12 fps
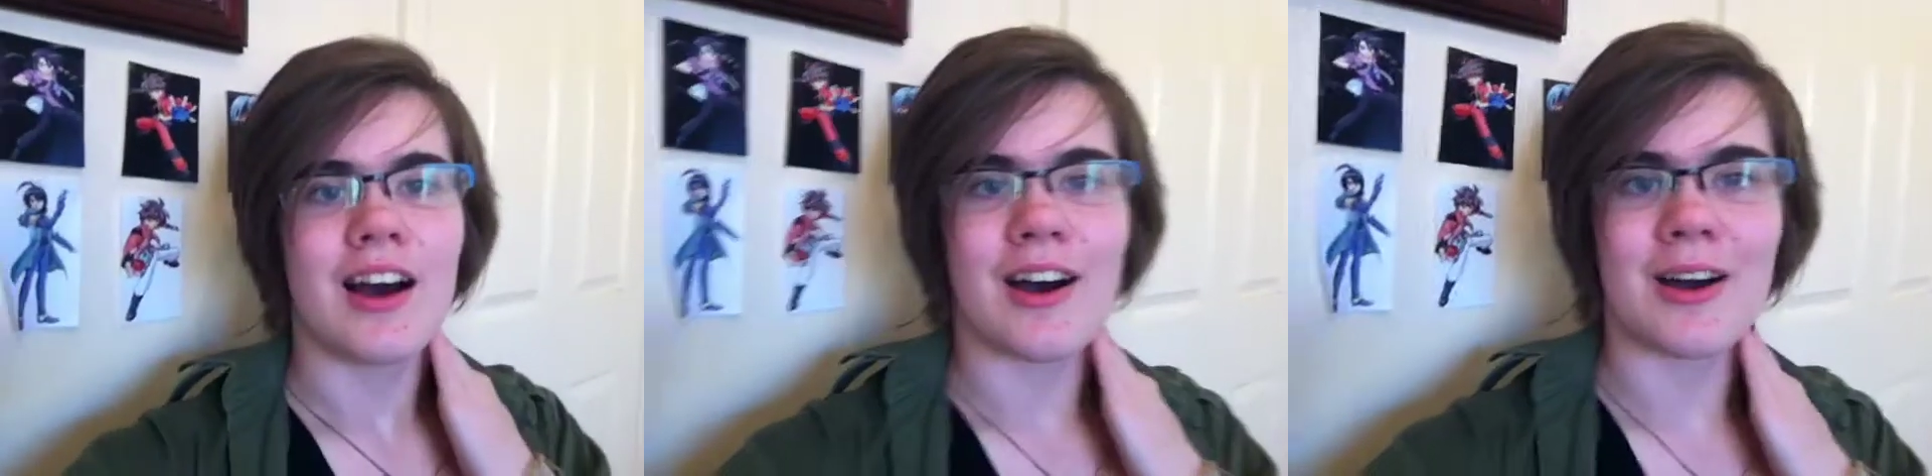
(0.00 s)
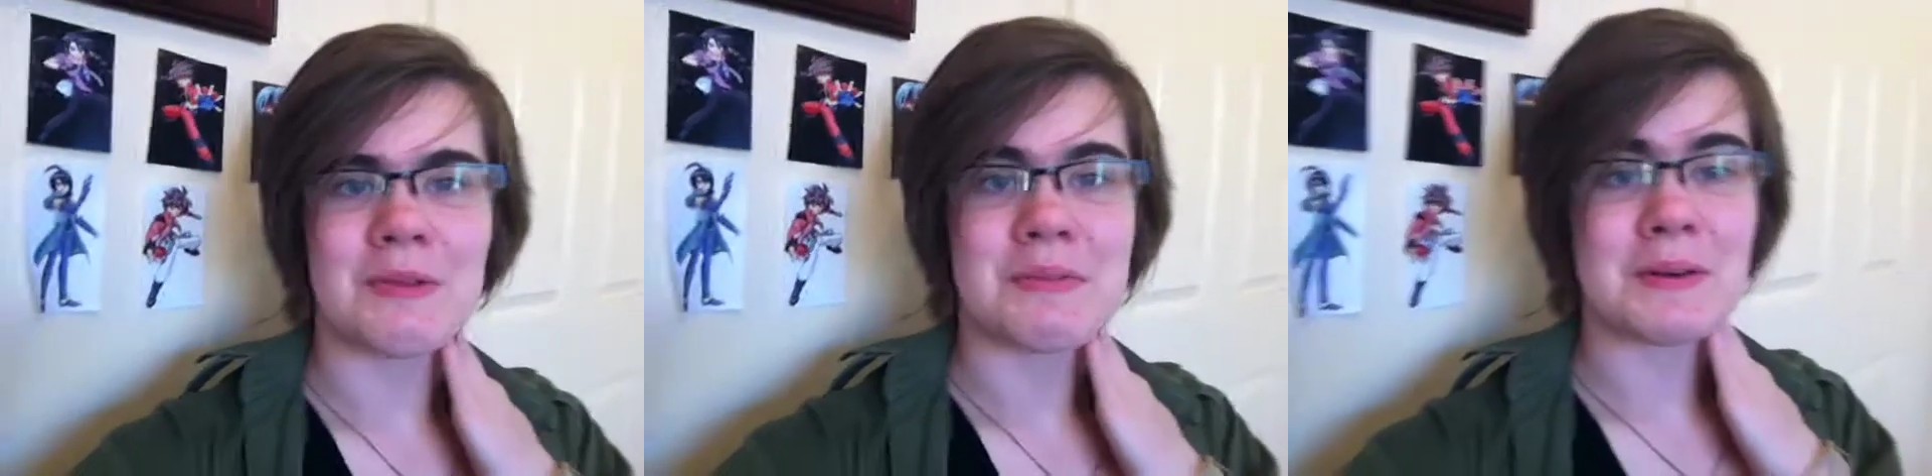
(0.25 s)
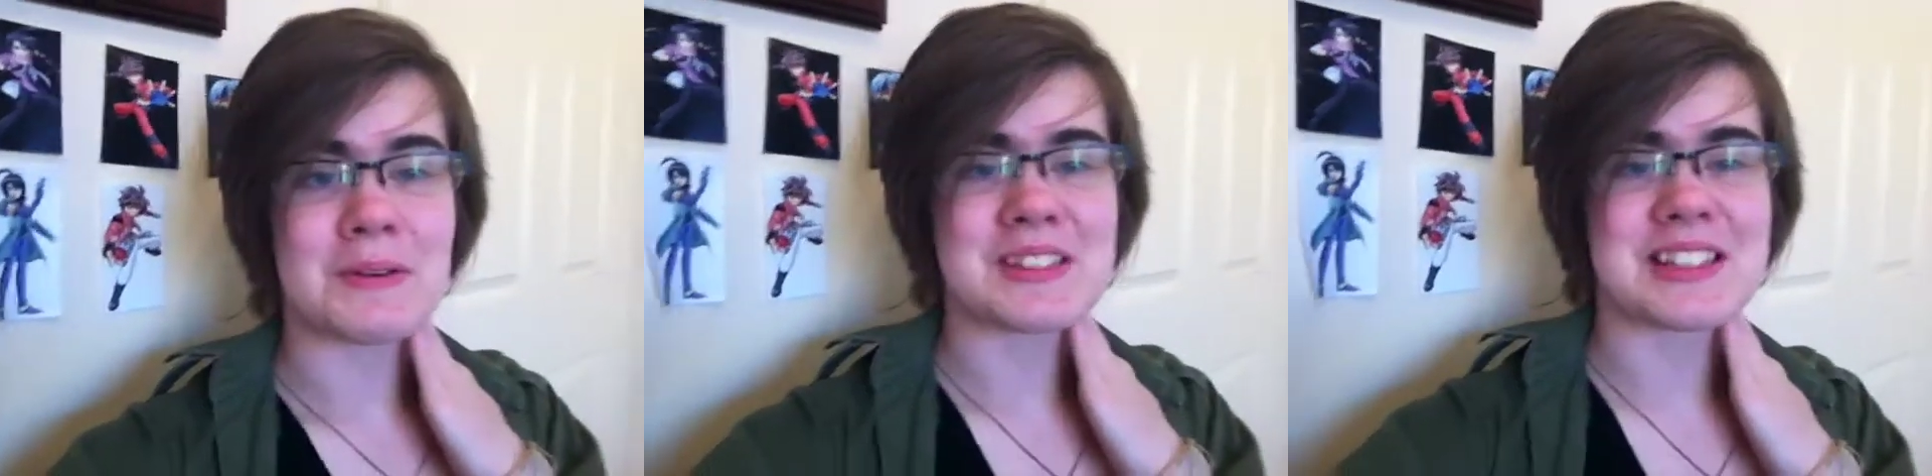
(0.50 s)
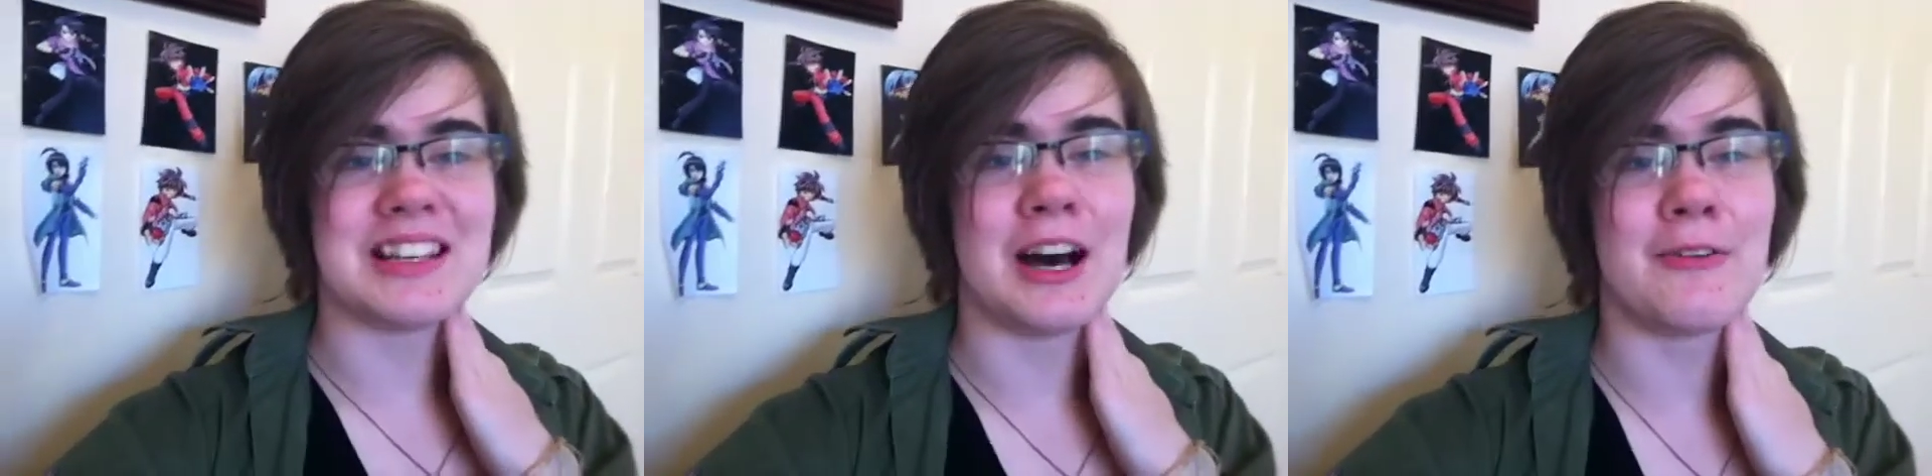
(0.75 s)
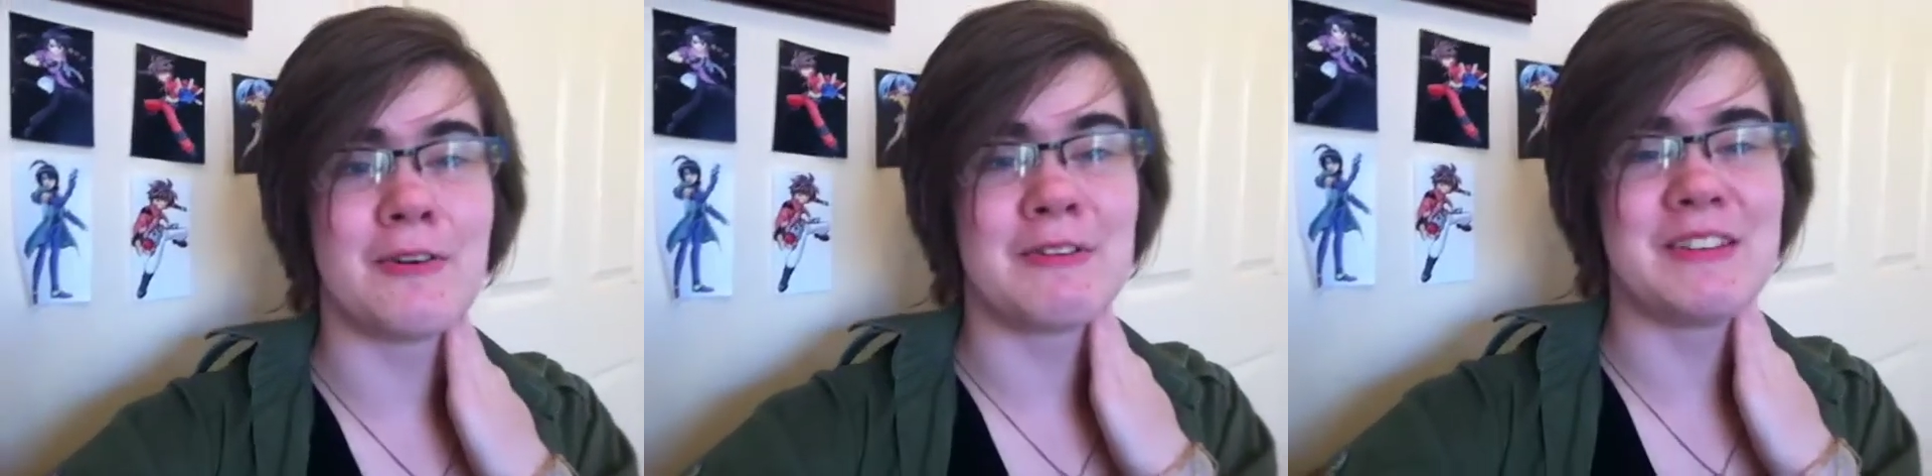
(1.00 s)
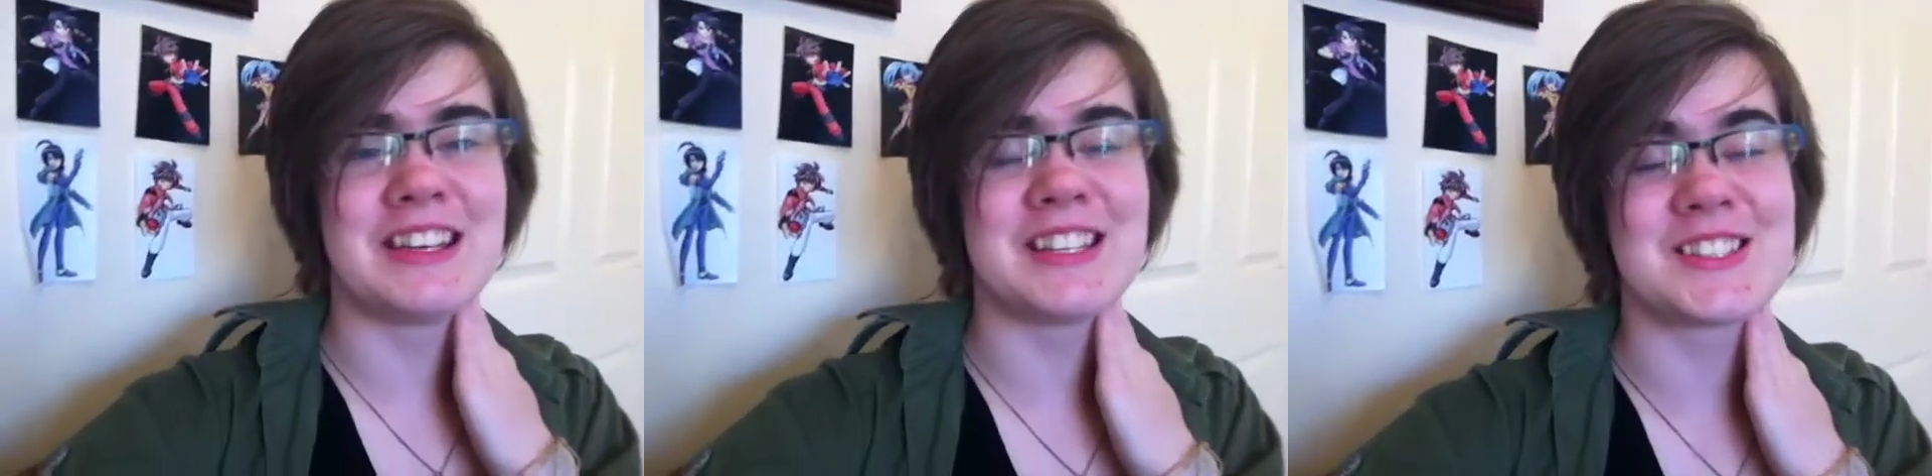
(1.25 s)
I hope that was enough
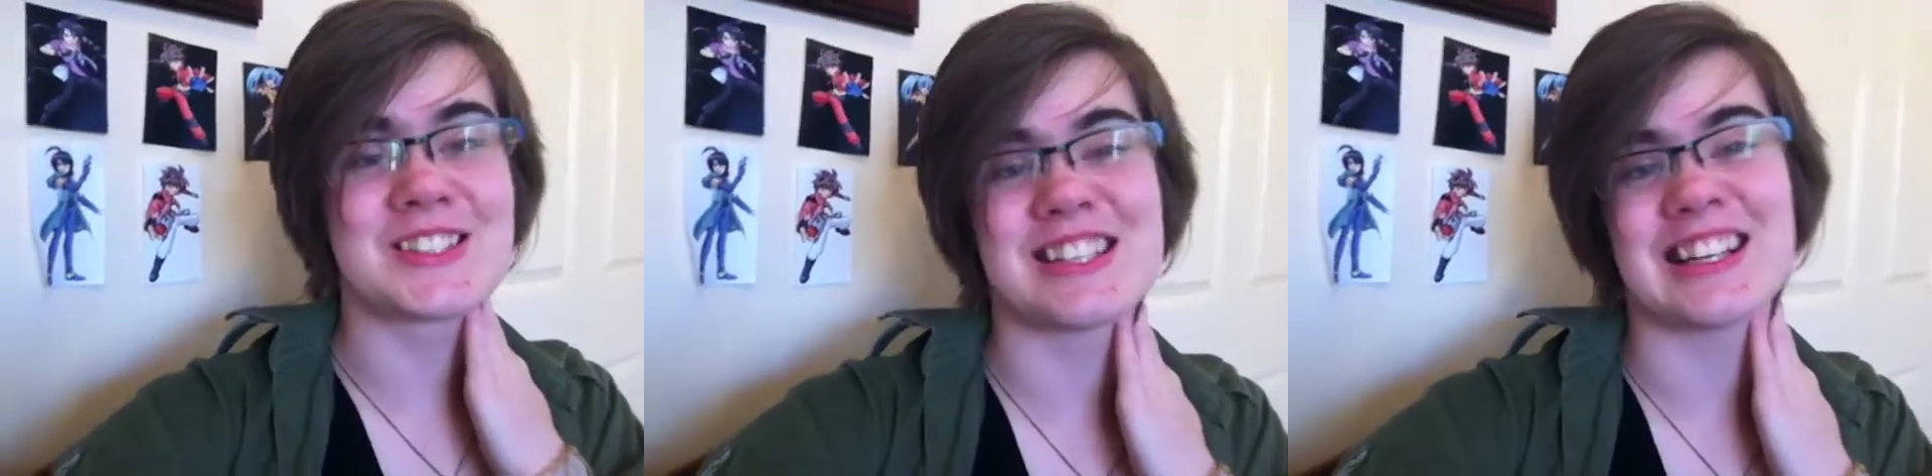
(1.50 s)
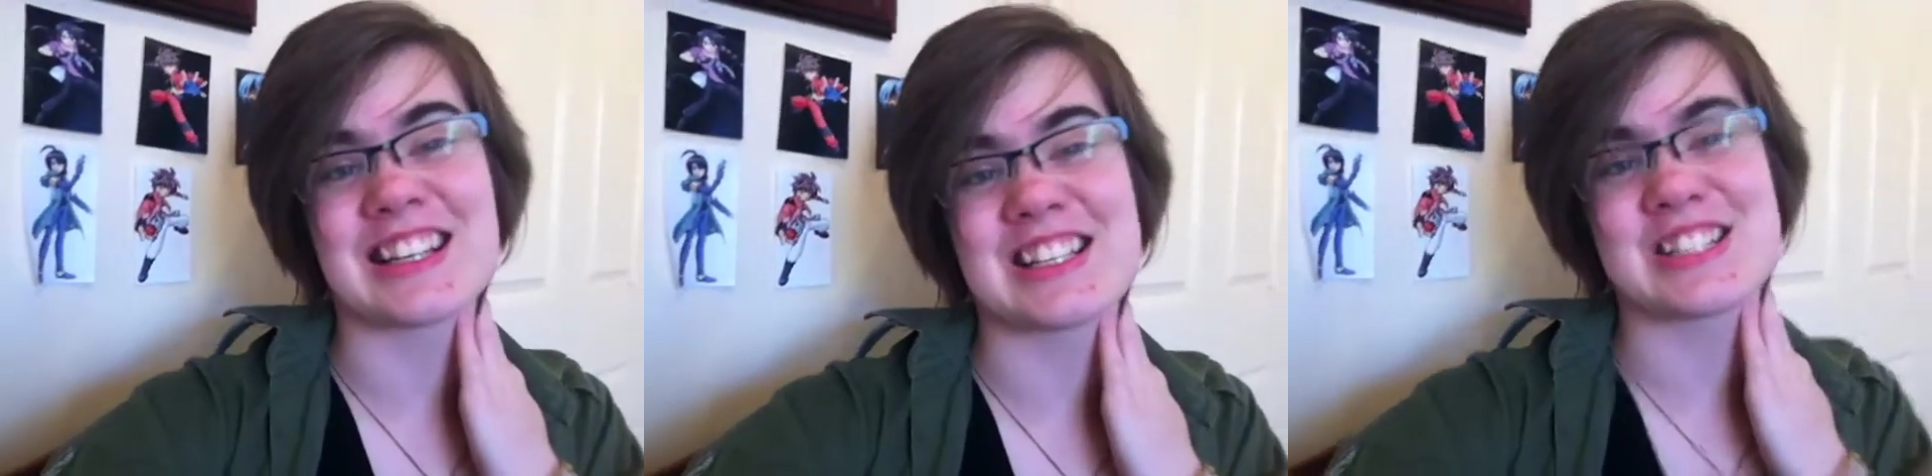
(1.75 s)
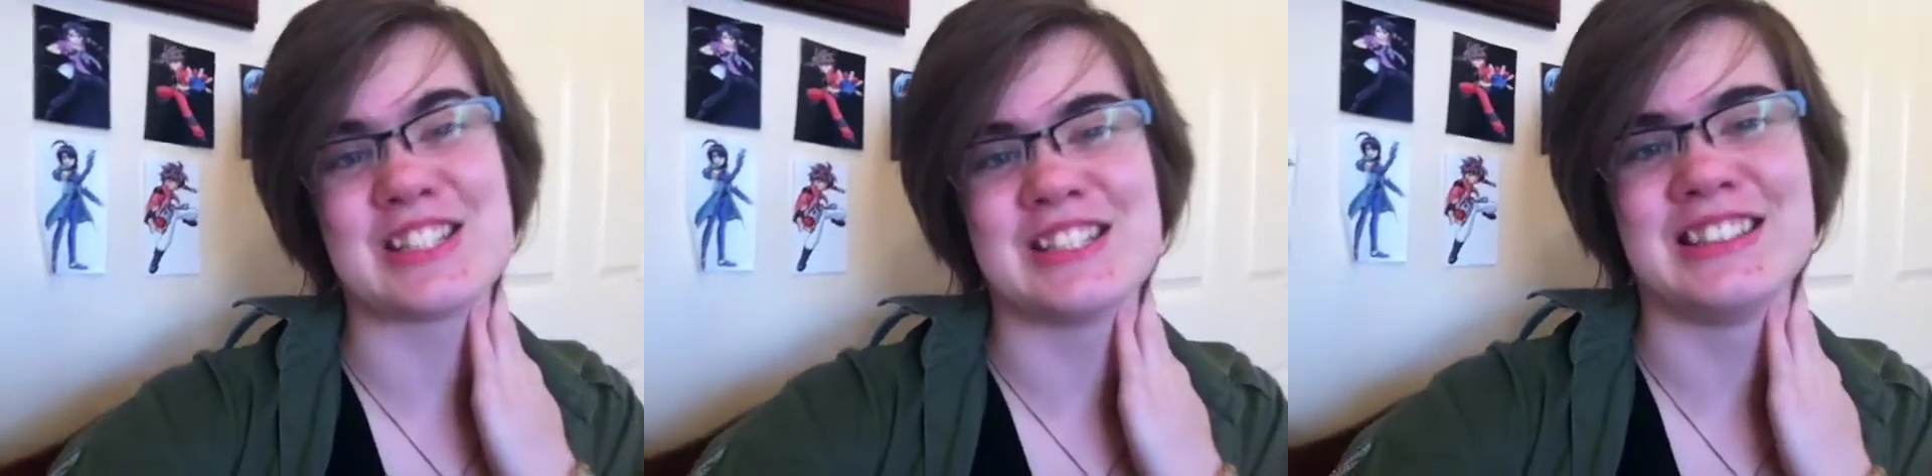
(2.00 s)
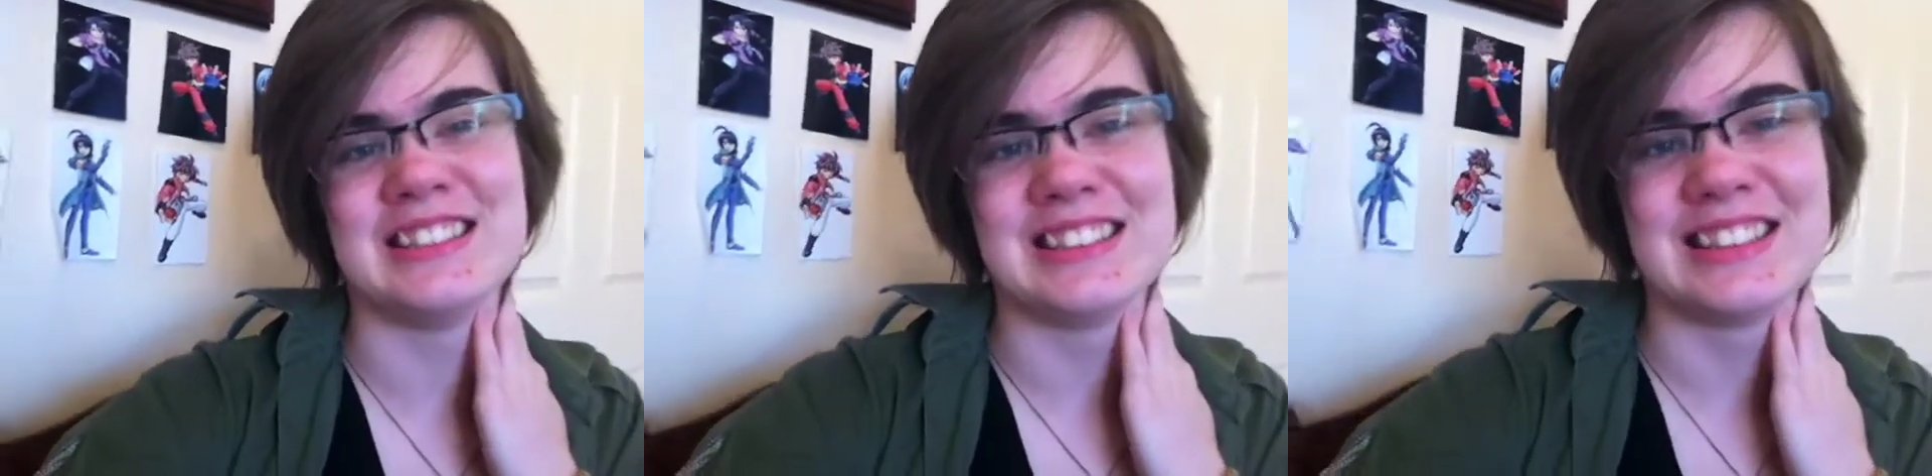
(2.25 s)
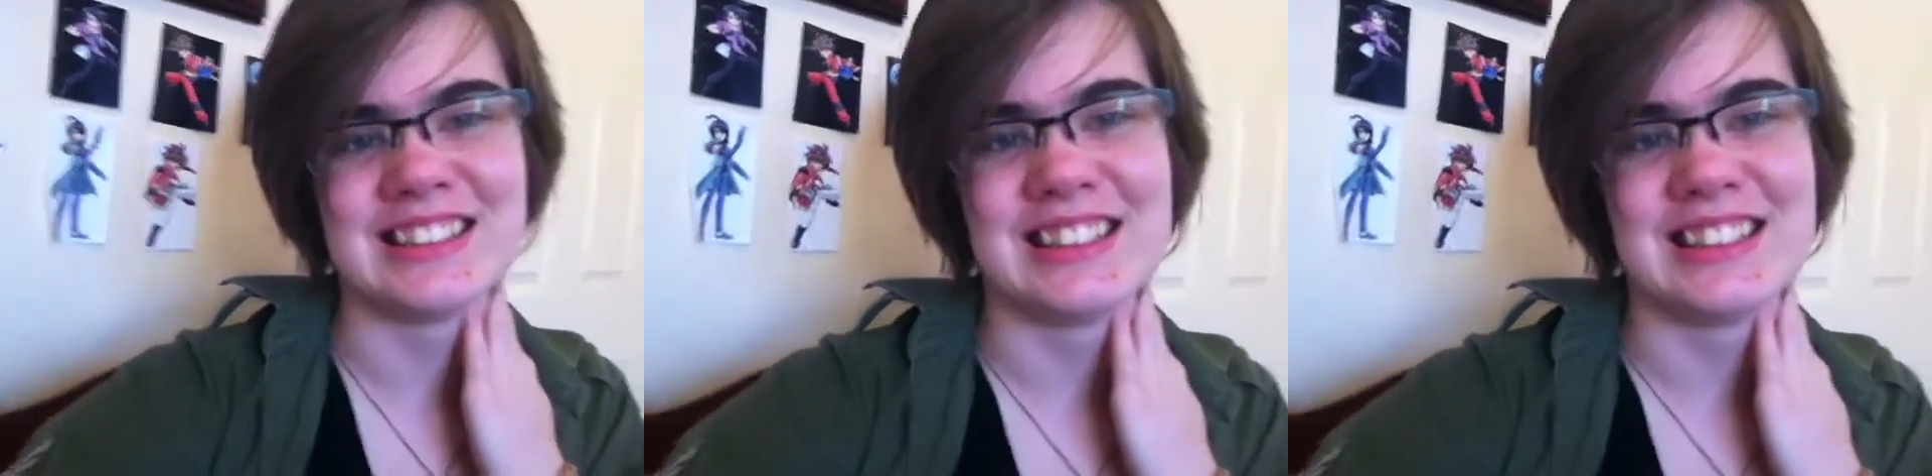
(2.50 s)
of an introduction.